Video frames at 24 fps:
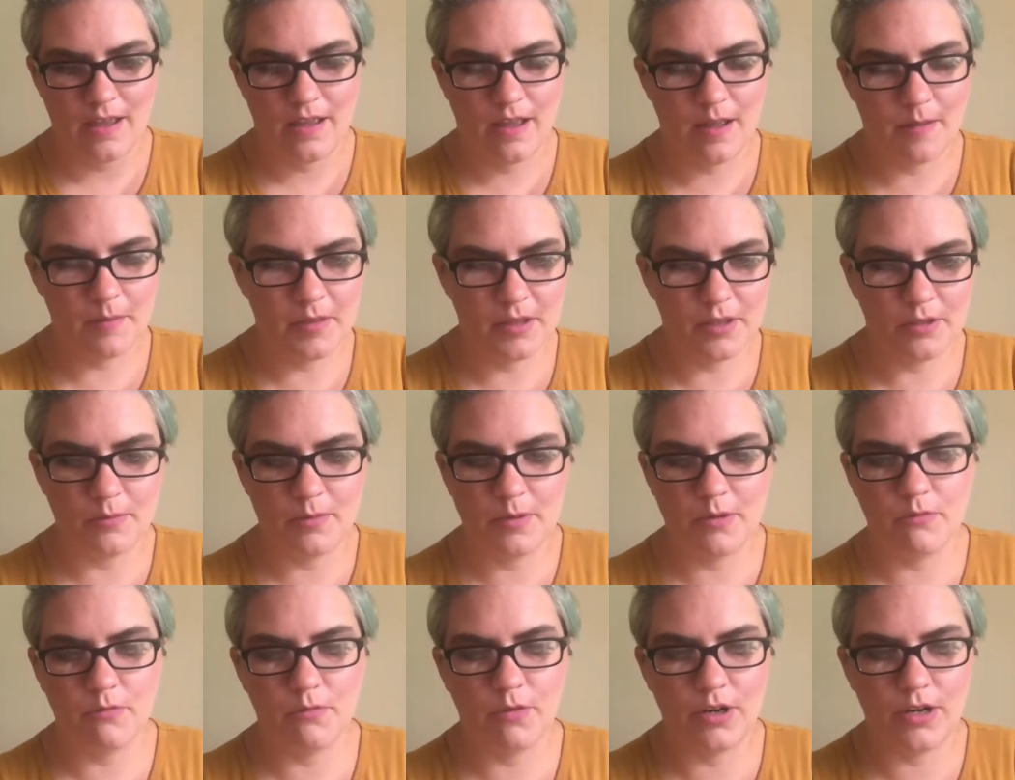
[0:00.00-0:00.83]
I'm a little
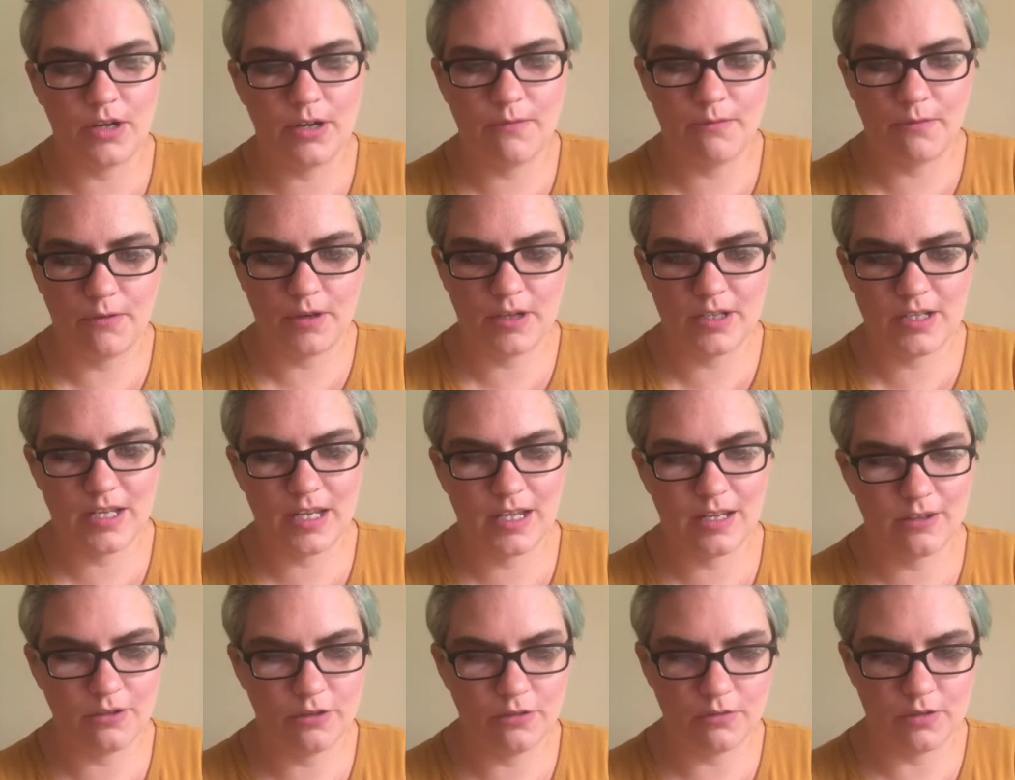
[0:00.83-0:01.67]
bit worried for it to
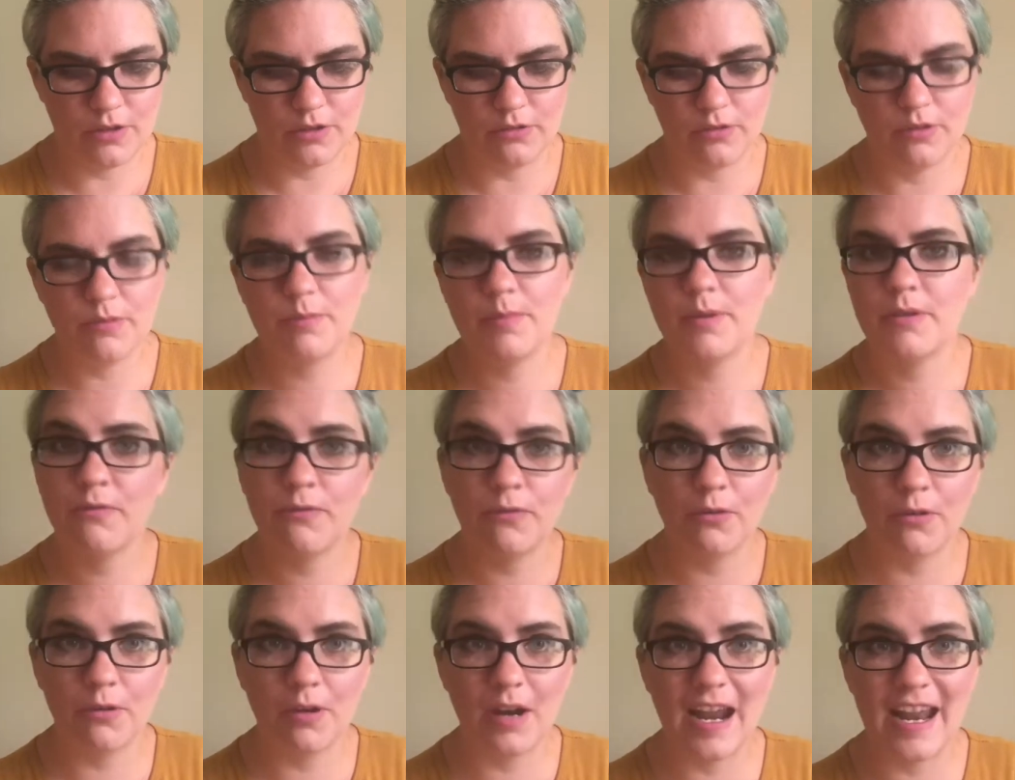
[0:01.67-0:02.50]
get too adult, but
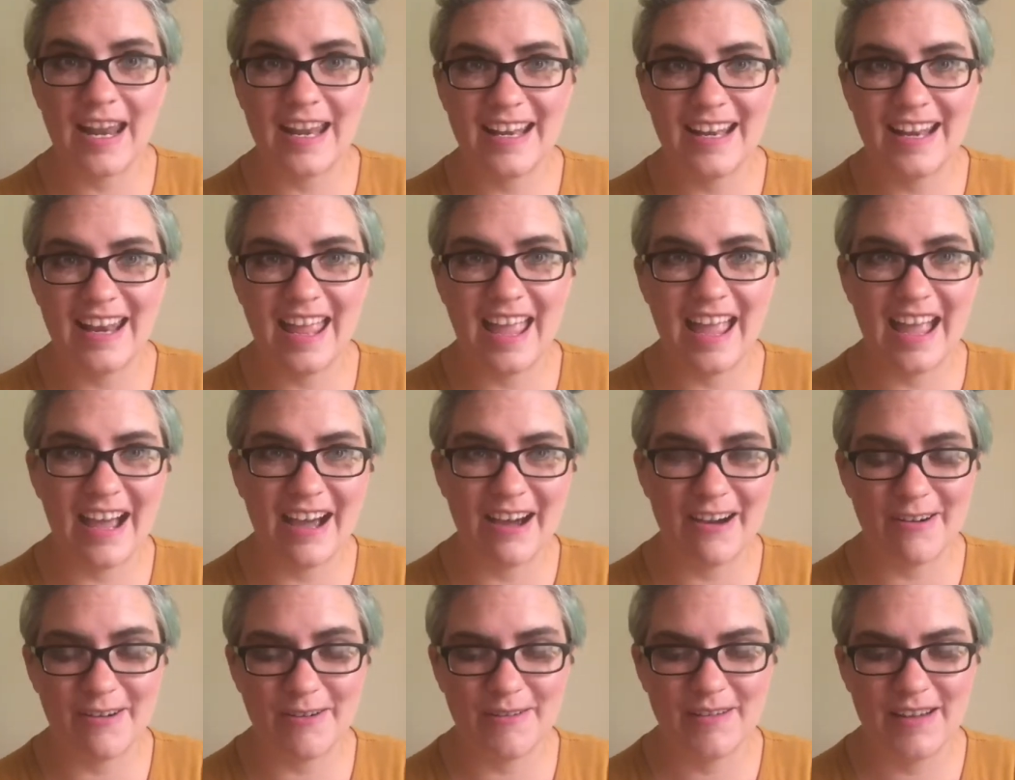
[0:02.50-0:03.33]
for right
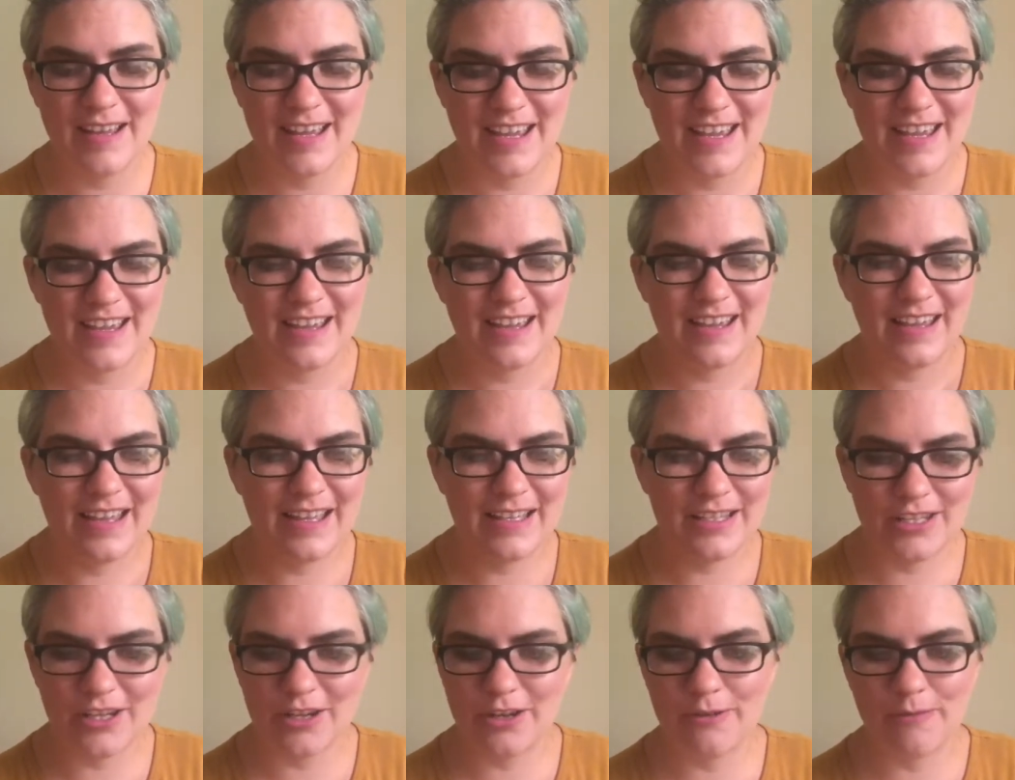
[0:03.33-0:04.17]
now,
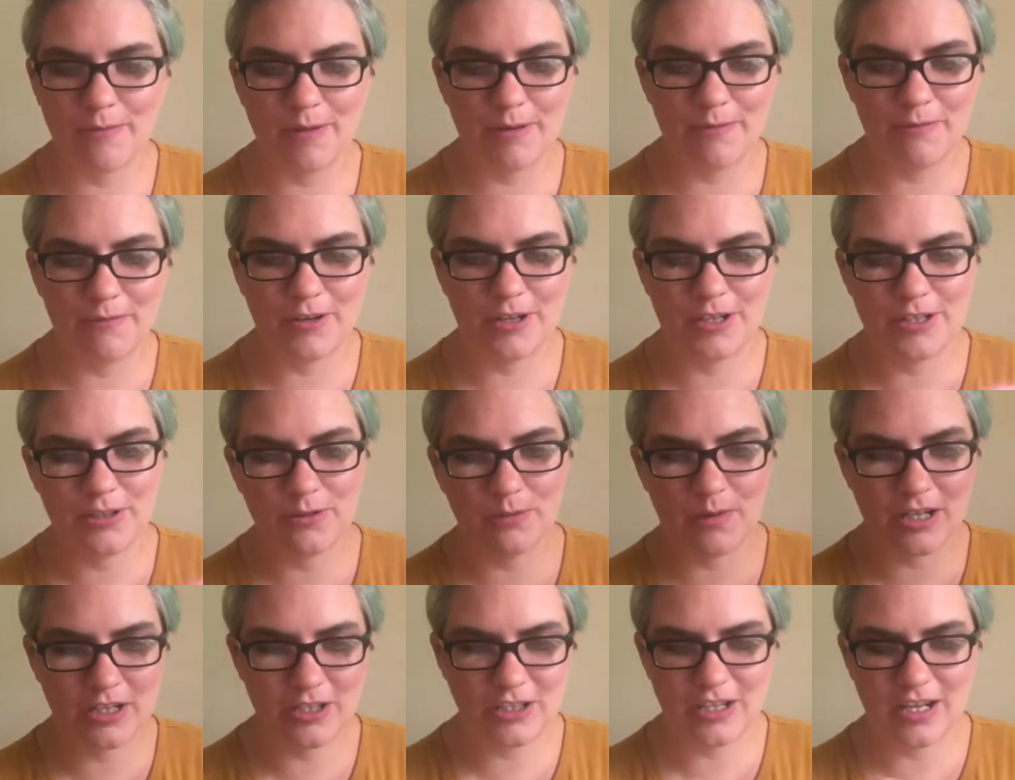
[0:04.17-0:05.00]
it's a good one for us to
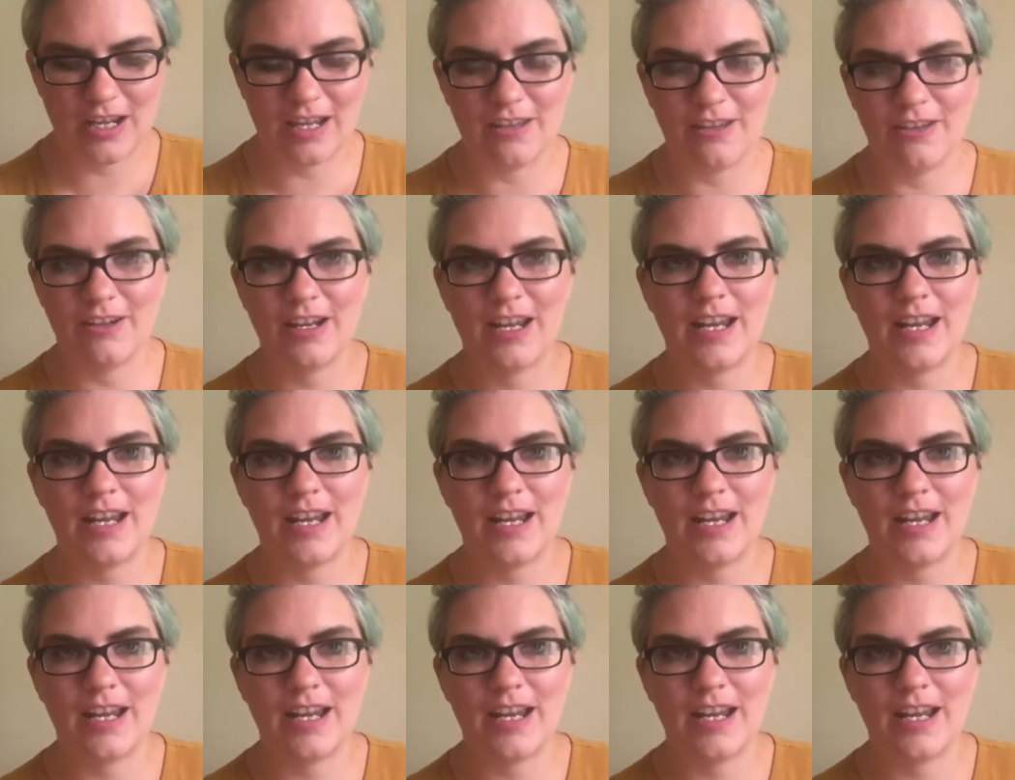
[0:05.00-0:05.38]
watch together.